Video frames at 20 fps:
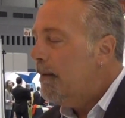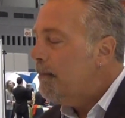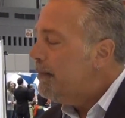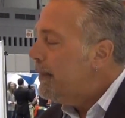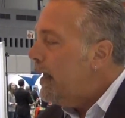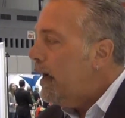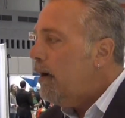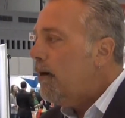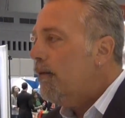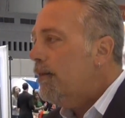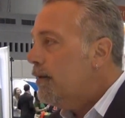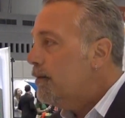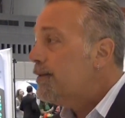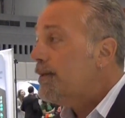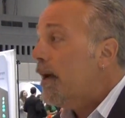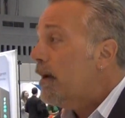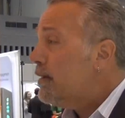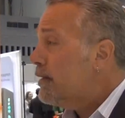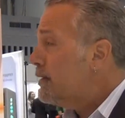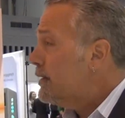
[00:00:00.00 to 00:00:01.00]
Now those
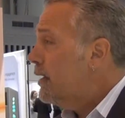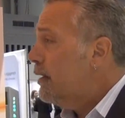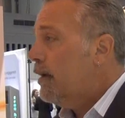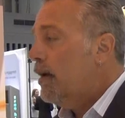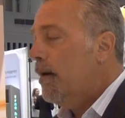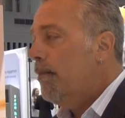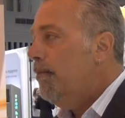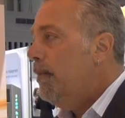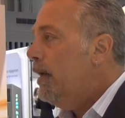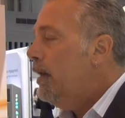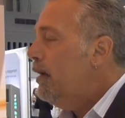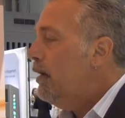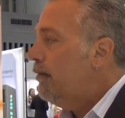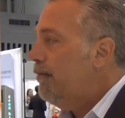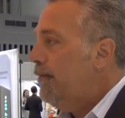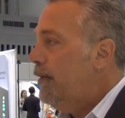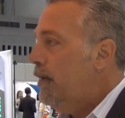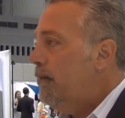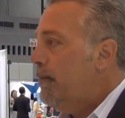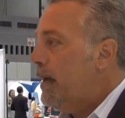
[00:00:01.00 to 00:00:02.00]
doctors can get immediate
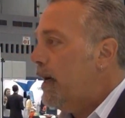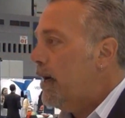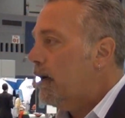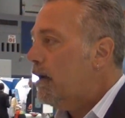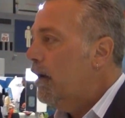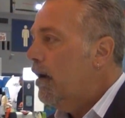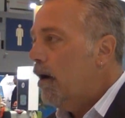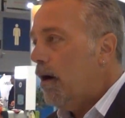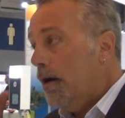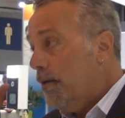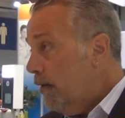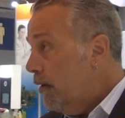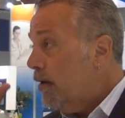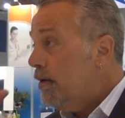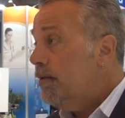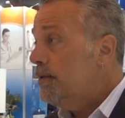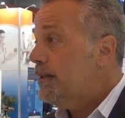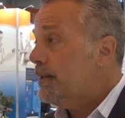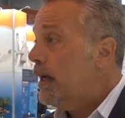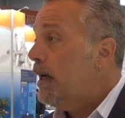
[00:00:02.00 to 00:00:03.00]
feedback on
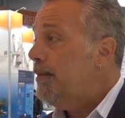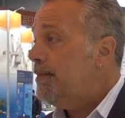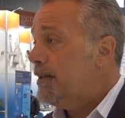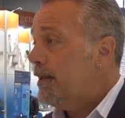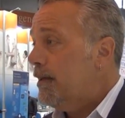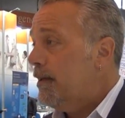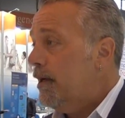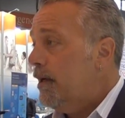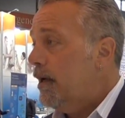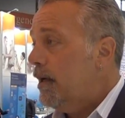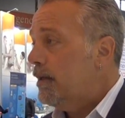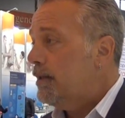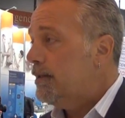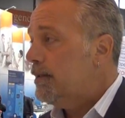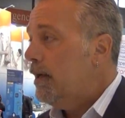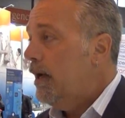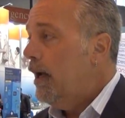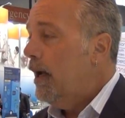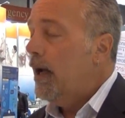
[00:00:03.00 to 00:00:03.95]
those types of things